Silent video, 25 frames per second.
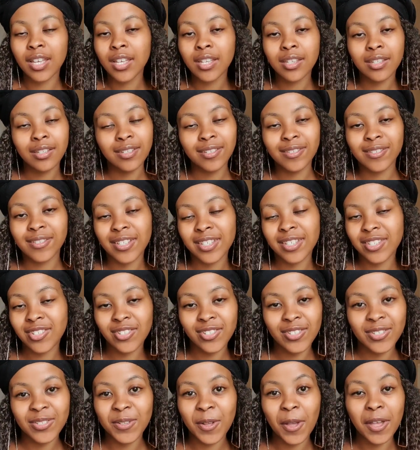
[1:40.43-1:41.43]
You know, it's
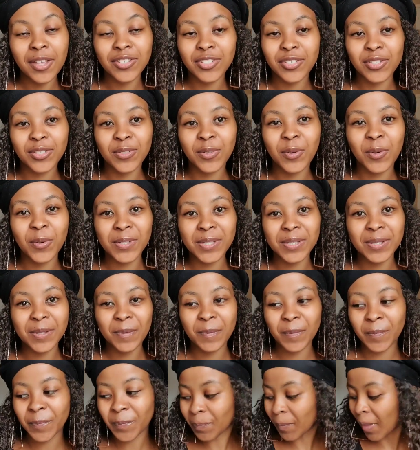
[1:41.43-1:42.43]
just it's just awesome.
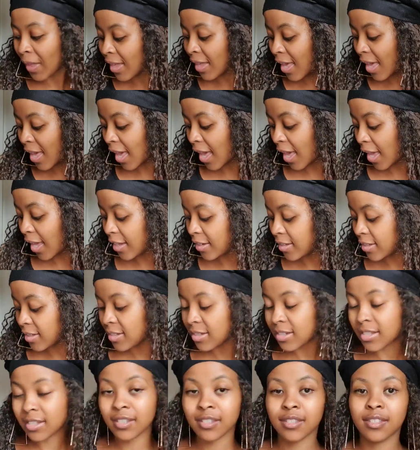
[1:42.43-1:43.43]

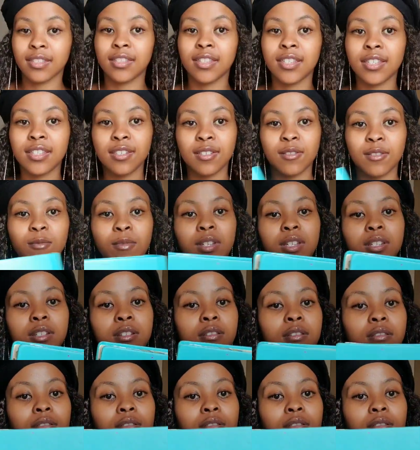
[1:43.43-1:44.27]
And this is what